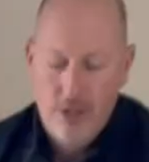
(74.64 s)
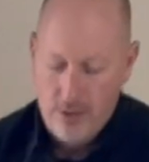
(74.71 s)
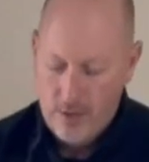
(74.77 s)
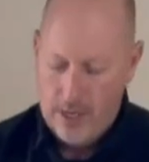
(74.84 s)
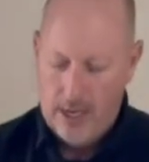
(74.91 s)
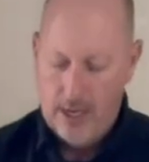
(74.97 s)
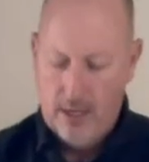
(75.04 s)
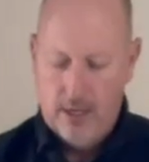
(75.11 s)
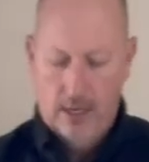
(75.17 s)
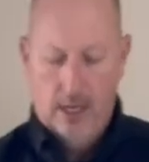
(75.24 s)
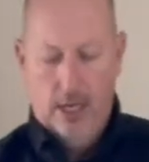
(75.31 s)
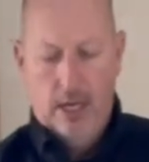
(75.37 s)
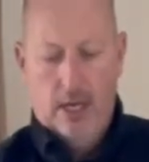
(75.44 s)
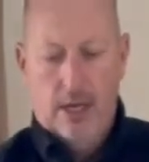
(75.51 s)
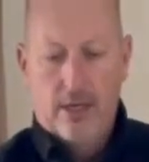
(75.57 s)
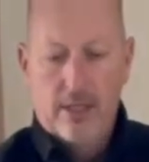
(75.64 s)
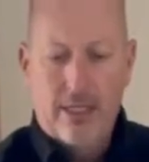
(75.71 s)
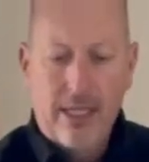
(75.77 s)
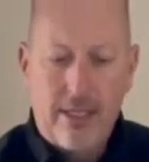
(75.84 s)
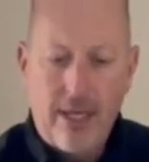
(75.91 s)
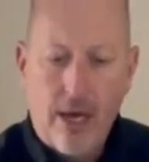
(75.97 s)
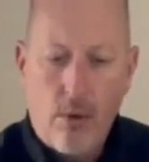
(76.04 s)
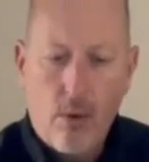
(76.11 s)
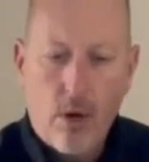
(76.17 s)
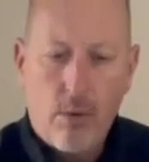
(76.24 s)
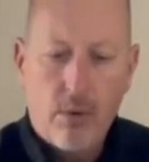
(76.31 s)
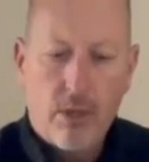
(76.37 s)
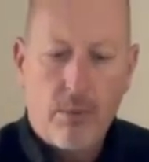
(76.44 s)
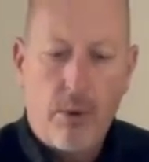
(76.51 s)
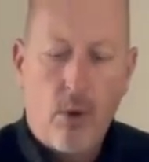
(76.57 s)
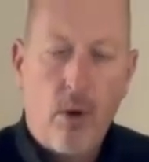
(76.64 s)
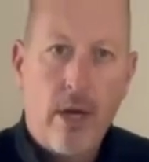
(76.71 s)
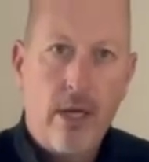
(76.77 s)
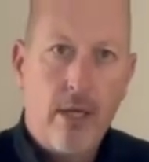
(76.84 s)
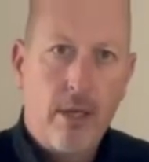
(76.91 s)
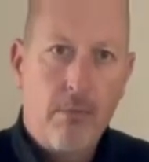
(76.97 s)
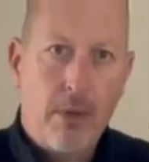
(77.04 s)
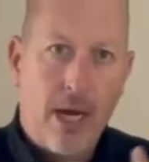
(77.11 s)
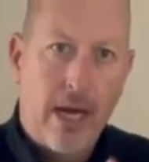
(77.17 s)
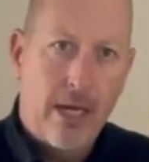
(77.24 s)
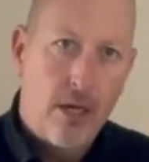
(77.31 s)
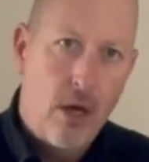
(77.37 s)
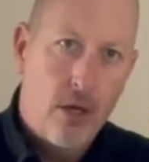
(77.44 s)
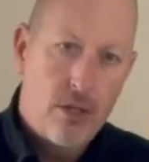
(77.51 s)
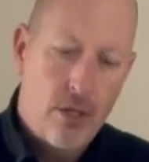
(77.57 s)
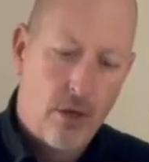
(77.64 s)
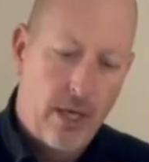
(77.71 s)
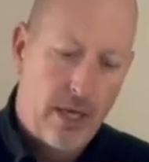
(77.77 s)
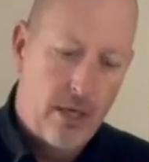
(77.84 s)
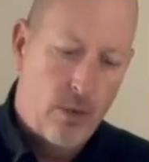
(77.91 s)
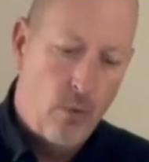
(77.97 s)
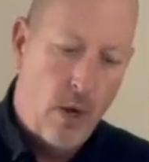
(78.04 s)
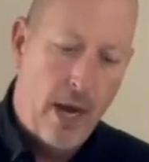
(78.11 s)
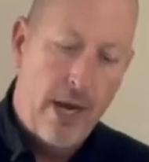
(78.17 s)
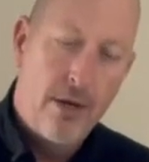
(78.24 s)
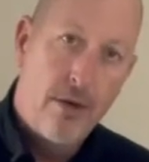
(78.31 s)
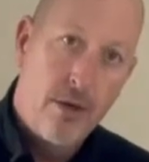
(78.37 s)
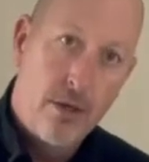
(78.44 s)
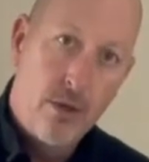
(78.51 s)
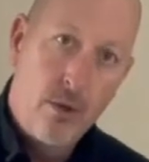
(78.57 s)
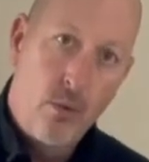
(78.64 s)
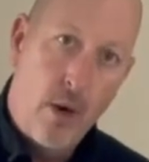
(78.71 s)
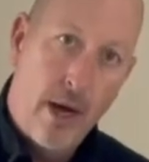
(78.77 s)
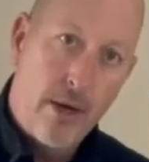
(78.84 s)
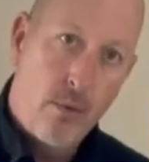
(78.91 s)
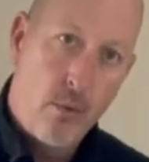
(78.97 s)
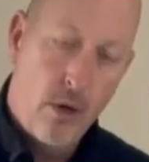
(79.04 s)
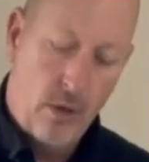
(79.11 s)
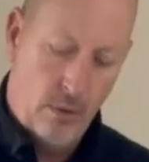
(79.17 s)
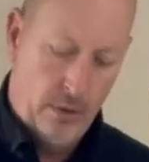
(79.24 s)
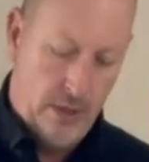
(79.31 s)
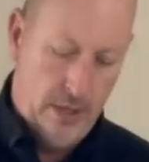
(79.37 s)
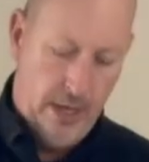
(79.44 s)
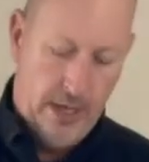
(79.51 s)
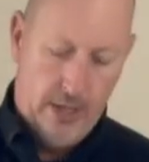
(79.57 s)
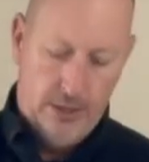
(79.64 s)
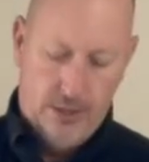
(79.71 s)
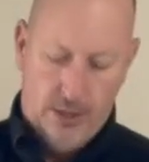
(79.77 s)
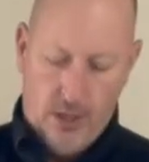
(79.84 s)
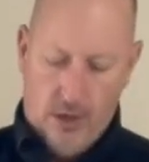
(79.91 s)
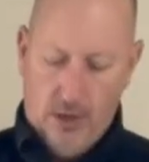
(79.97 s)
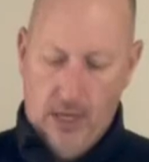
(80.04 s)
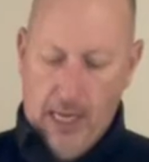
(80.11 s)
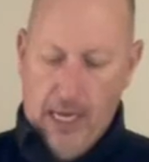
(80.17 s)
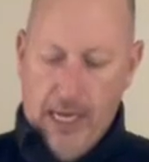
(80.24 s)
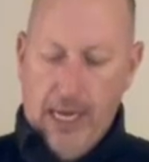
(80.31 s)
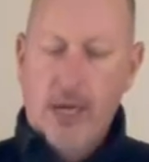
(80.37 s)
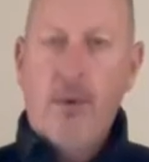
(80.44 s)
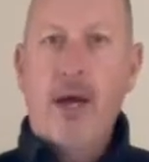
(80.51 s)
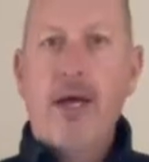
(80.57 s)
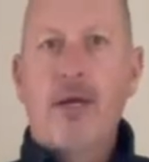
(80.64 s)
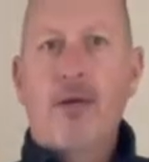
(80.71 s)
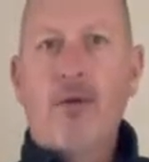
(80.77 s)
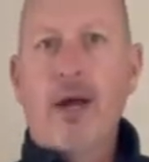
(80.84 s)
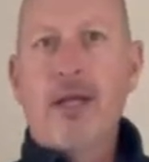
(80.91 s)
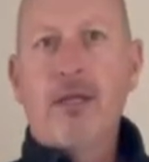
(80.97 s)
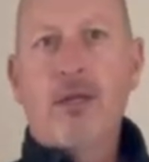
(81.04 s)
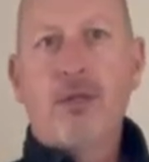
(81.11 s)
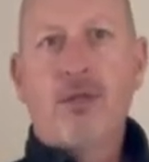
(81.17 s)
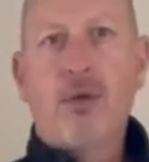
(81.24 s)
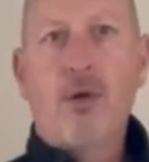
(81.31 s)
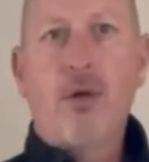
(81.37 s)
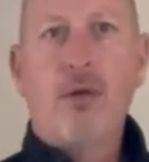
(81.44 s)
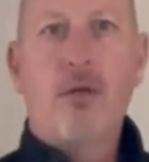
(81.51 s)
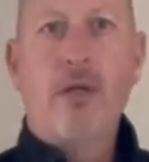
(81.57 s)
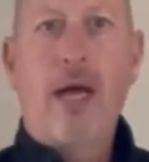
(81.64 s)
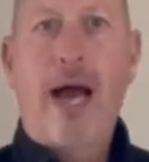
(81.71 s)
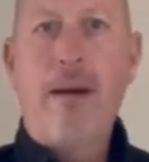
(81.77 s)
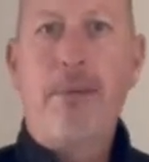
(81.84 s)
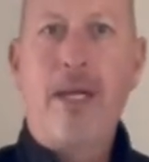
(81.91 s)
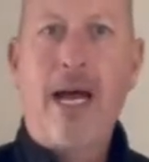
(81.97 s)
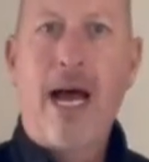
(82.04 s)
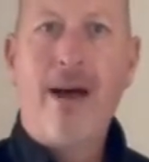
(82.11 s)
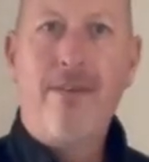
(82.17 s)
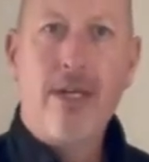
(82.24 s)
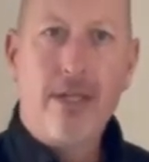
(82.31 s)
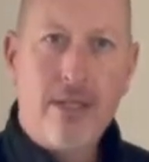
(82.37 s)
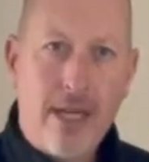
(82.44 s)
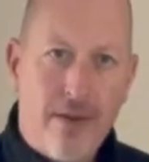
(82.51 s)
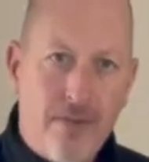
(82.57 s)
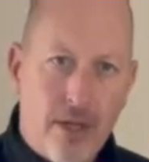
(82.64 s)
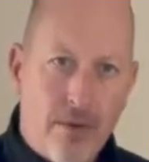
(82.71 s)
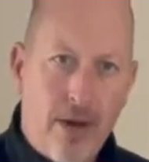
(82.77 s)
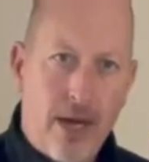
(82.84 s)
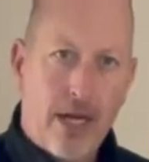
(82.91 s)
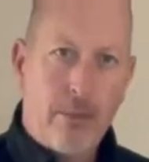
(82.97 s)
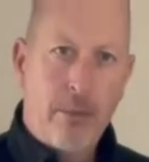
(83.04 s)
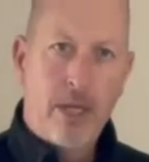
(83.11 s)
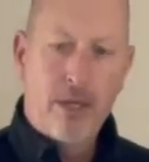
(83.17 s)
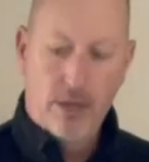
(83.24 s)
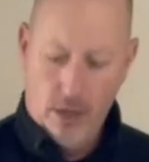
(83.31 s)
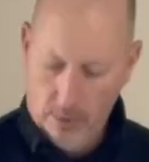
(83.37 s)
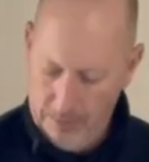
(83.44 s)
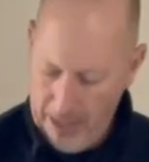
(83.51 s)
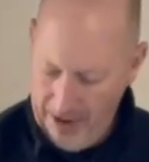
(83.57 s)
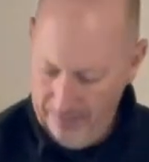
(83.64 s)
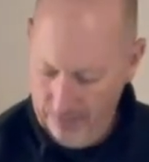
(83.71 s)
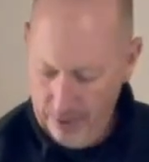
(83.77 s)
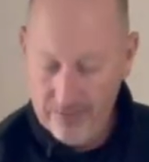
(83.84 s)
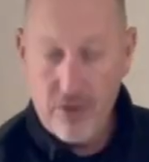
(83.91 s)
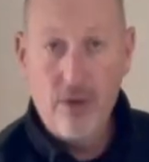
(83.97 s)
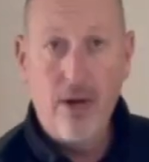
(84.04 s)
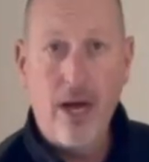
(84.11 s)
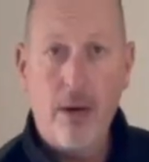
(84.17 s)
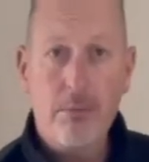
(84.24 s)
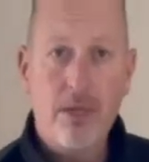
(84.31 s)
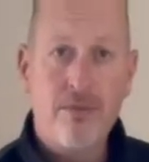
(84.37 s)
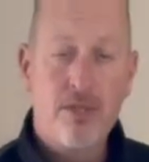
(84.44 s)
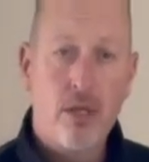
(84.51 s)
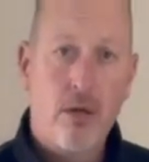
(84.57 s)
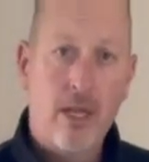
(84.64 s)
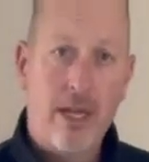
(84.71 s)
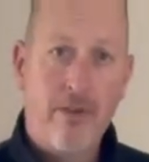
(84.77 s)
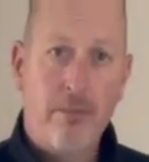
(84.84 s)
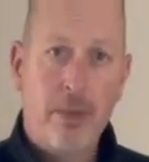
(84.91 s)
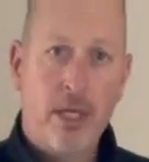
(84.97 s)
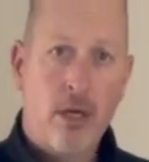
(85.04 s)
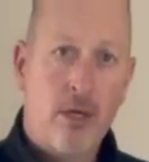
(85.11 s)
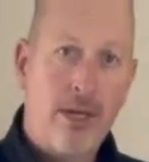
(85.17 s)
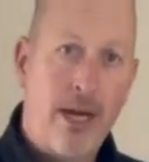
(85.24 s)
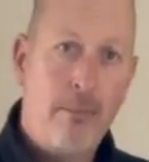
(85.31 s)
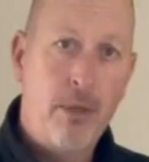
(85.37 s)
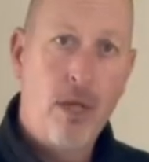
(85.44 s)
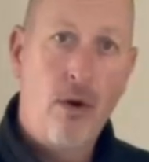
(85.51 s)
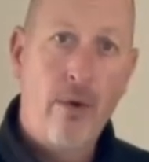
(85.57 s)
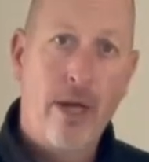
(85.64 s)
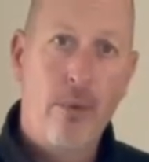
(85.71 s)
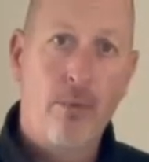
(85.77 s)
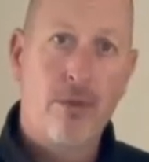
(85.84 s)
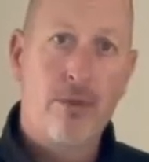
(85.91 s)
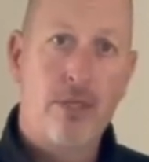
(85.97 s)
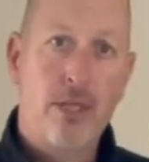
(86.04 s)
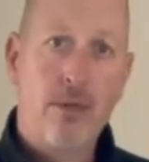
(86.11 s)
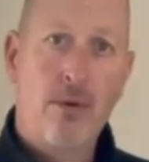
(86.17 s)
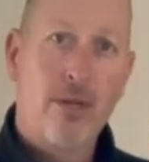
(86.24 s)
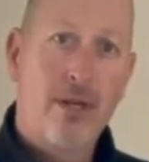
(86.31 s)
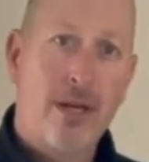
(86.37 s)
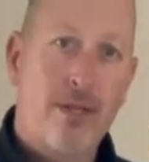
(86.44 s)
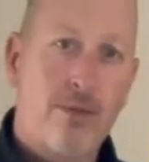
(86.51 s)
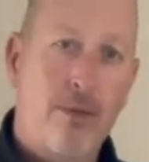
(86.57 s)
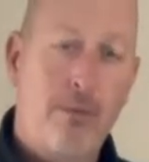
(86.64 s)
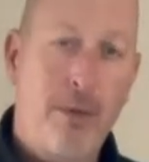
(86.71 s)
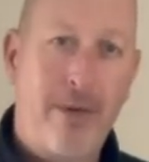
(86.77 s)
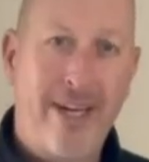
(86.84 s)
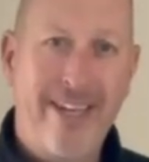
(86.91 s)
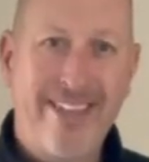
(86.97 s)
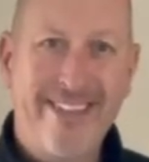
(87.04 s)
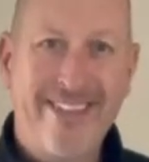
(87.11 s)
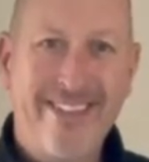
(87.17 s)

do uh, detail work with the point, but I can also get in wider and do wider work with the edge. So anyway, great little tool. Happy to have it. Definitely recommended. Hope that review helped. If so, let everybody know down below, and we'll see you on the next one. Bye-bye.